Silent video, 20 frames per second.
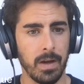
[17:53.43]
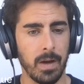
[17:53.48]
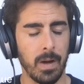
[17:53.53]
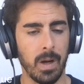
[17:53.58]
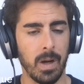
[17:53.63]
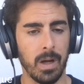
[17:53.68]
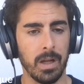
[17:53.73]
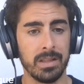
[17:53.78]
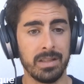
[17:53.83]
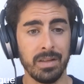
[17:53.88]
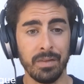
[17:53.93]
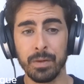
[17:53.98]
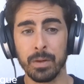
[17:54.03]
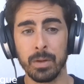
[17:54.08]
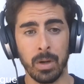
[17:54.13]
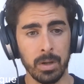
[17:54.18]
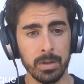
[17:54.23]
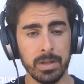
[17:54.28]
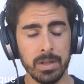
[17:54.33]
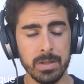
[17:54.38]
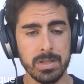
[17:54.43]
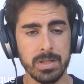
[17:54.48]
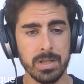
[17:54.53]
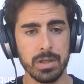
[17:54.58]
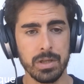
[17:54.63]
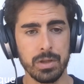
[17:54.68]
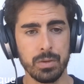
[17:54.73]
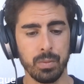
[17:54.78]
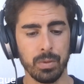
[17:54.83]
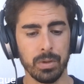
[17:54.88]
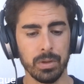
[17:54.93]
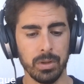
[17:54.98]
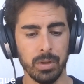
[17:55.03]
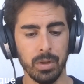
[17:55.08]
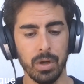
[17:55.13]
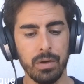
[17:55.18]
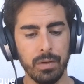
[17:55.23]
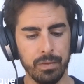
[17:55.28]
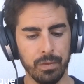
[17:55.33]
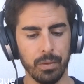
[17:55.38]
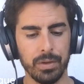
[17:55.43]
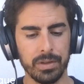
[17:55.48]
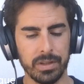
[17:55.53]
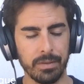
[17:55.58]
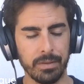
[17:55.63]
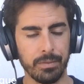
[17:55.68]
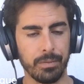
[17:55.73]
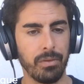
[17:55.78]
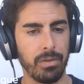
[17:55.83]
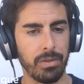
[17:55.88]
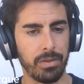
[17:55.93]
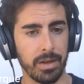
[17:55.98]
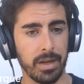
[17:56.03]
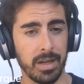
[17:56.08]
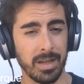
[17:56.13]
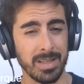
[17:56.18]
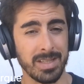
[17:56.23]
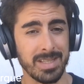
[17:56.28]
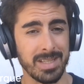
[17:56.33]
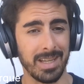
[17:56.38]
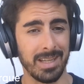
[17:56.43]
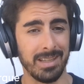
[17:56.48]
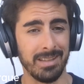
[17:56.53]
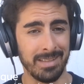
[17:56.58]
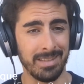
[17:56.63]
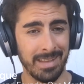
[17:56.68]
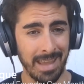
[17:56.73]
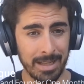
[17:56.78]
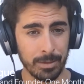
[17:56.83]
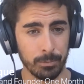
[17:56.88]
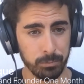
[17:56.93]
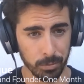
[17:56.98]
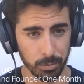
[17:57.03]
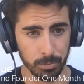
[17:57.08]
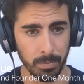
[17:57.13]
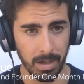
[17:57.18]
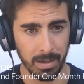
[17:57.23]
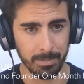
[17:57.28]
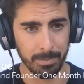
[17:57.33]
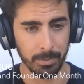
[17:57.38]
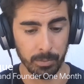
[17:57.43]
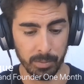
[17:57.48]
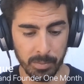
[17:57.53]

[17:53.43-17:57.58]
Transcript: Uh, different audiences will look for different things in that roadmap.